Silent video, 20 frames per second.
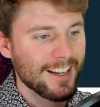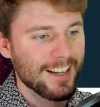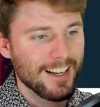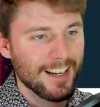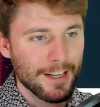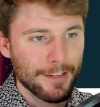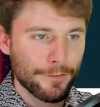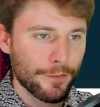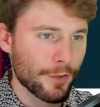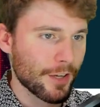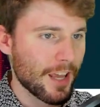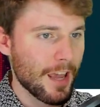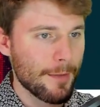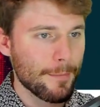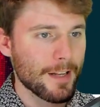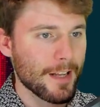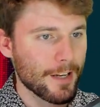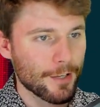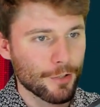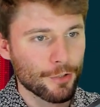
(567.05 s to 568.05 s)
If it came
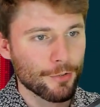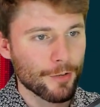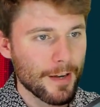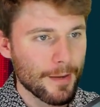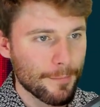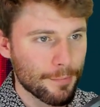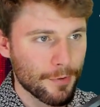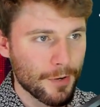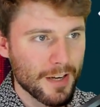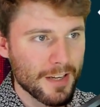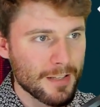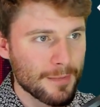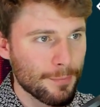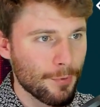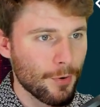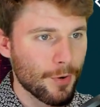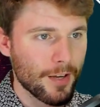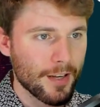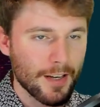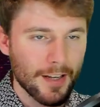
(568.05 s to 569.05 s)
in at a great price
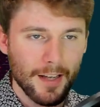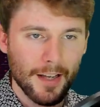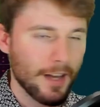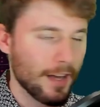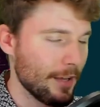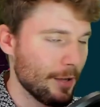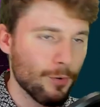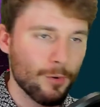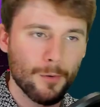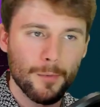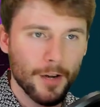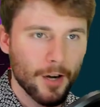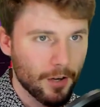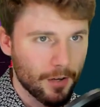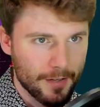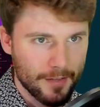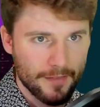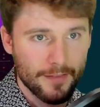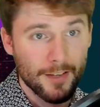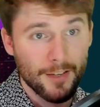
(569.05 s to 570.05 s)
point, it would be
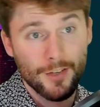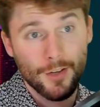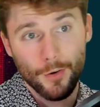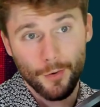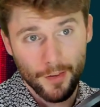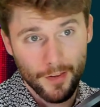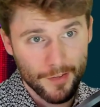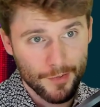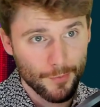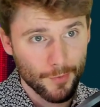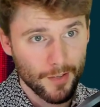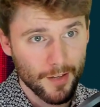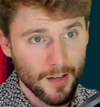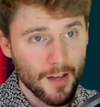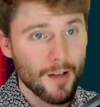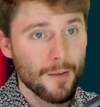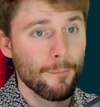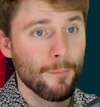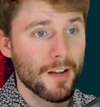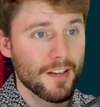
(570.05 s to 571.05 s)
hard to say no to this one
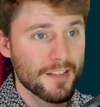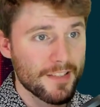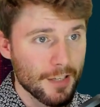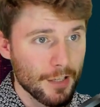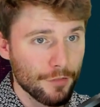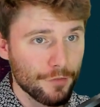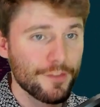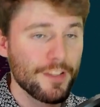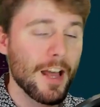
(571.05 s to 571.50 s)
myself.